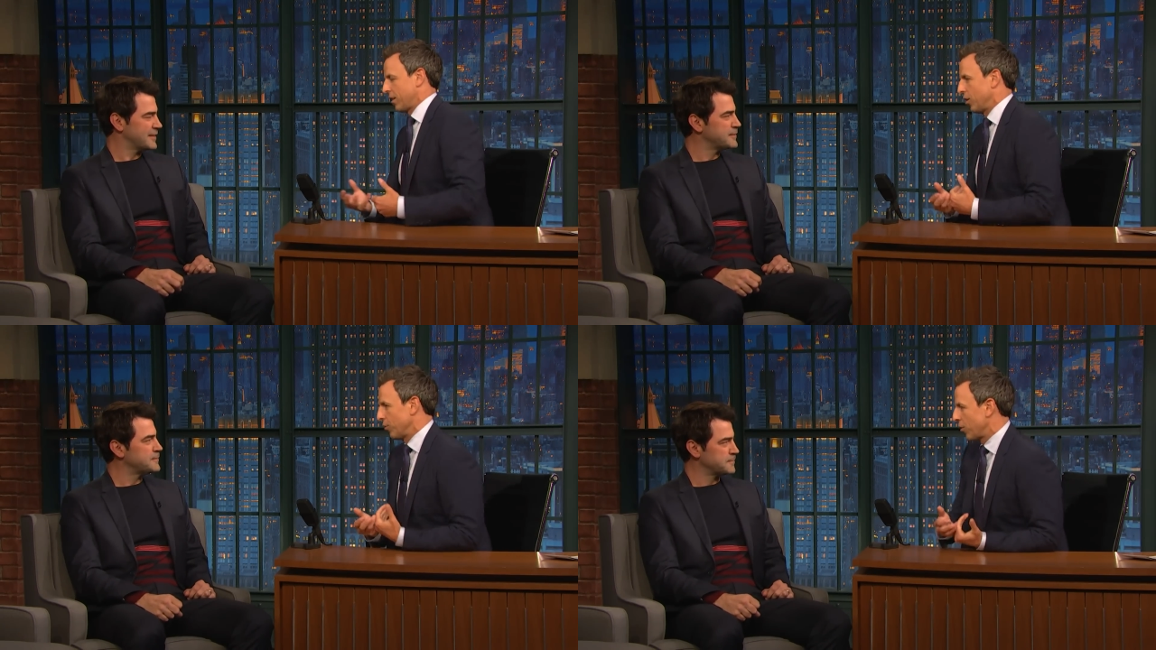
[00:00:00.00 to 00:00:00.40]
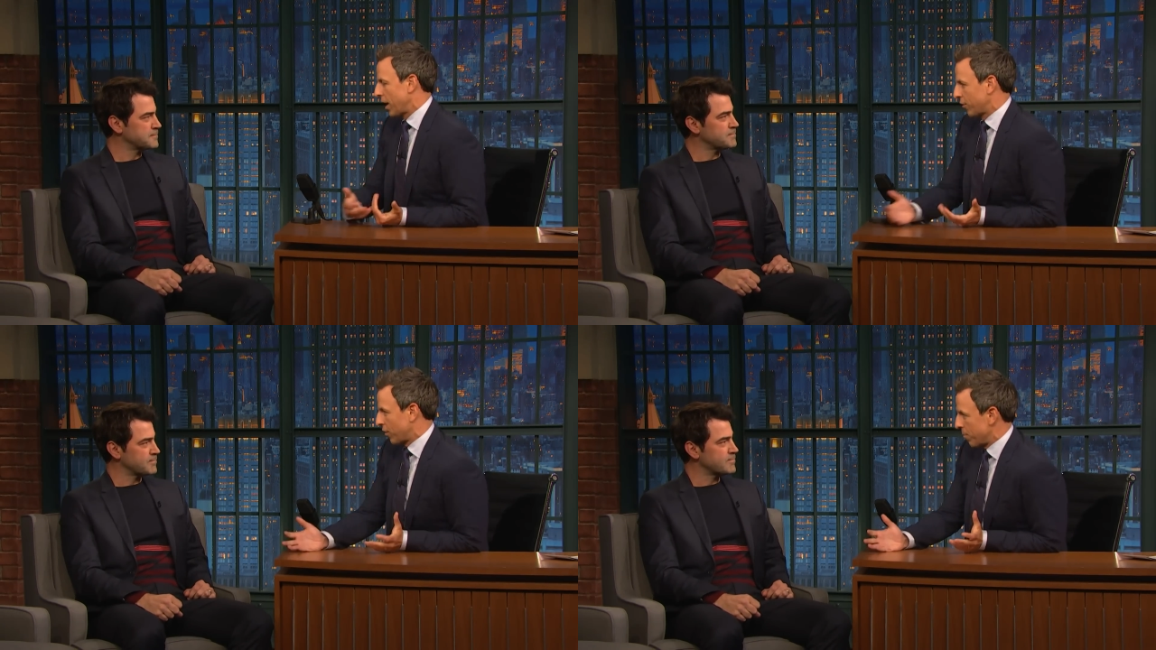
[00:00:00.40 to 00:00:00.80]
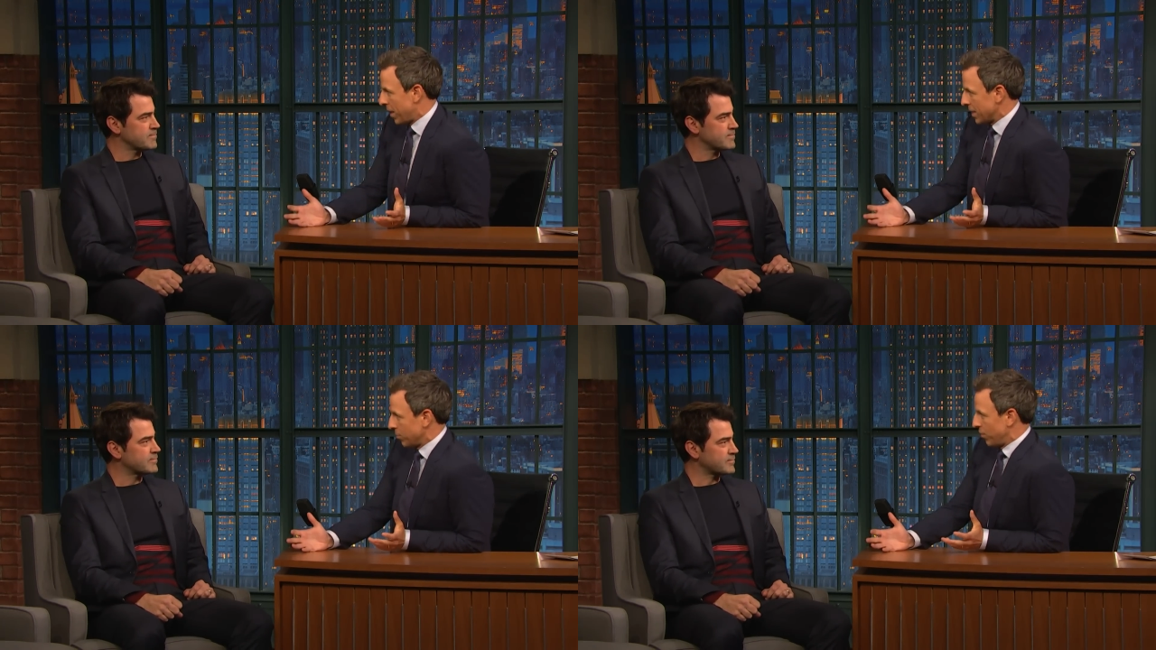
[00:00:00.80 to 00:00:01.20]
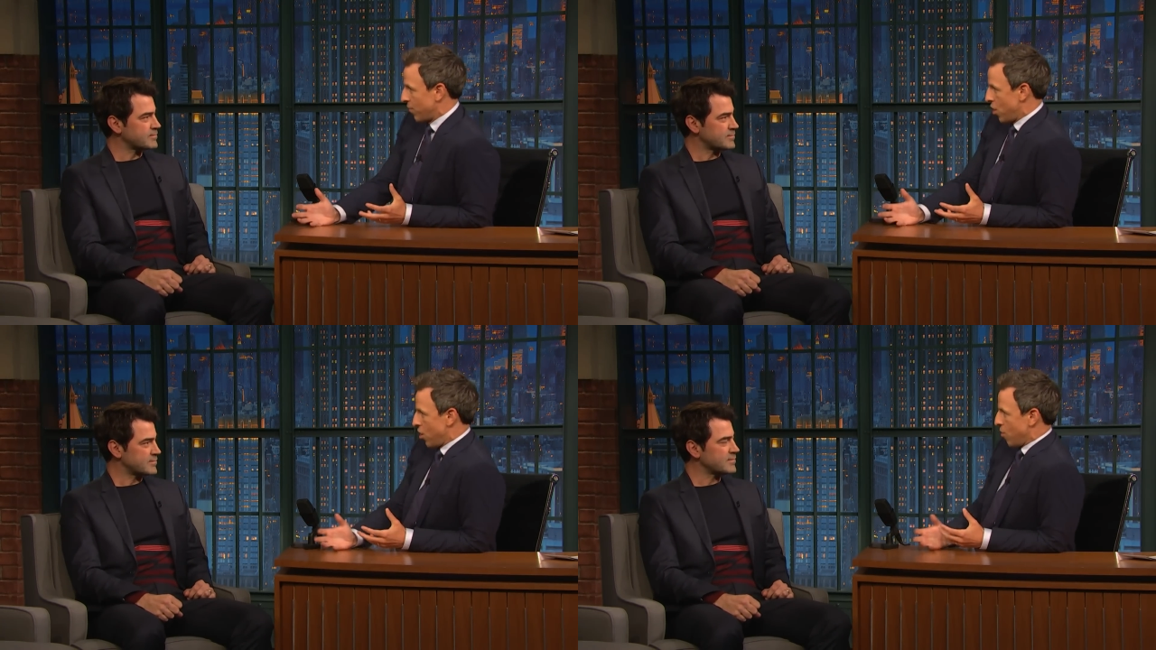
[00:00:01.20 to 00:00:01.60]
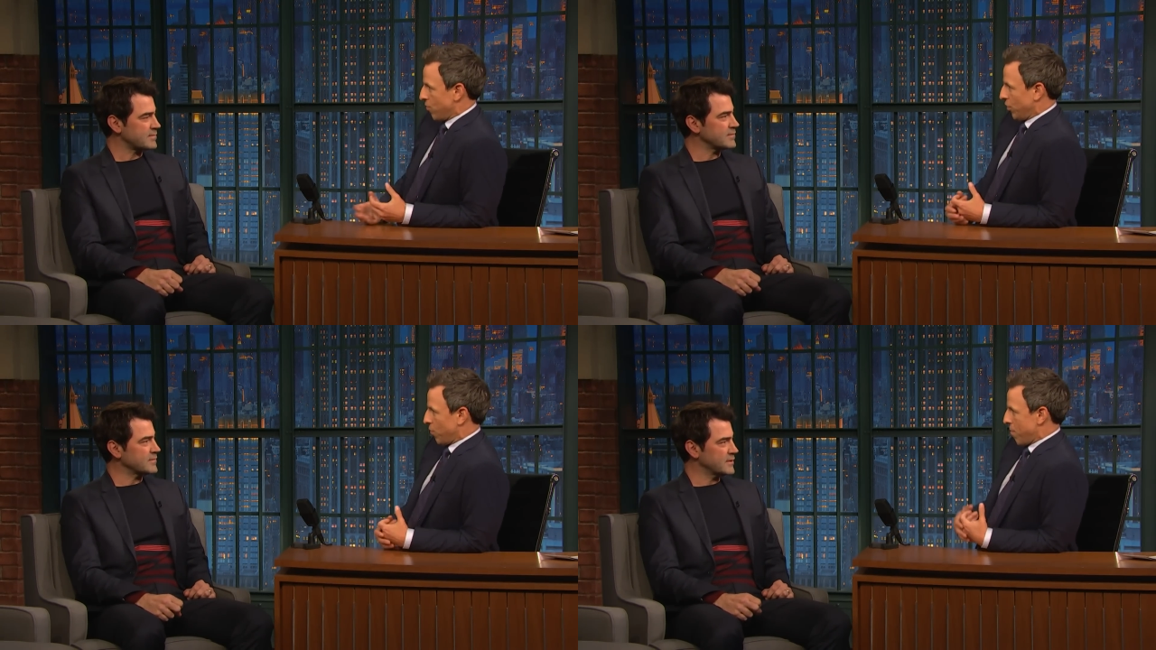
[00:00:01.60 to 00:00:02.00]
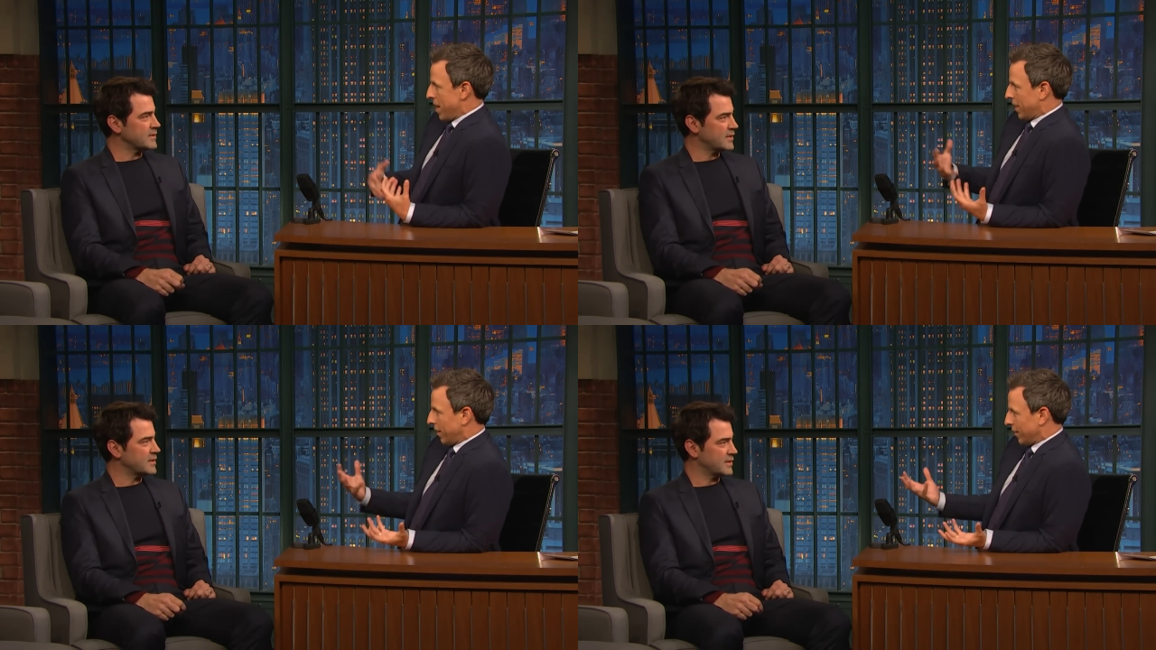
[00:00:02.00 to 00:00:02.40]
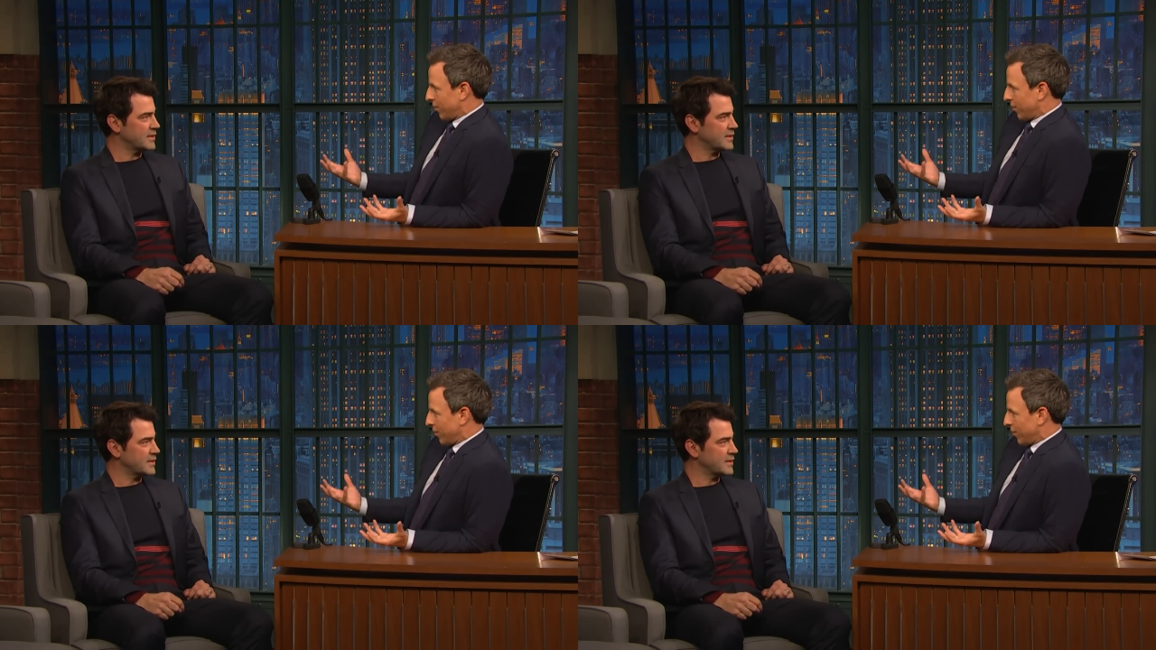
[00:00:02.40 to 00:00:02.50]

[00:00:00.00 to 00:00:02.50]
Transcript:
Speaker 1: you know, you guys couldn't possibly have known you were making this